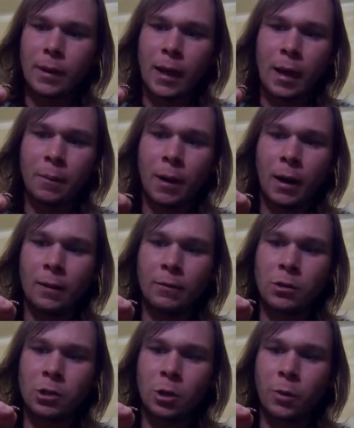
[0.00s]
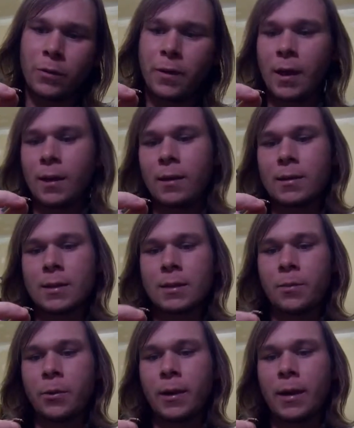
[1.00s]
I'm not even sure what that is. It's
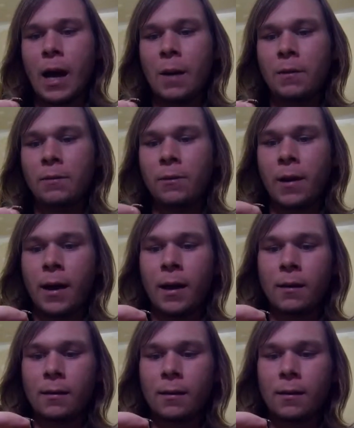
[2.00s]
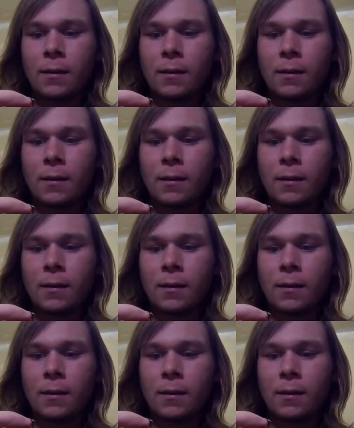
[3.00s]
a pretty common fly.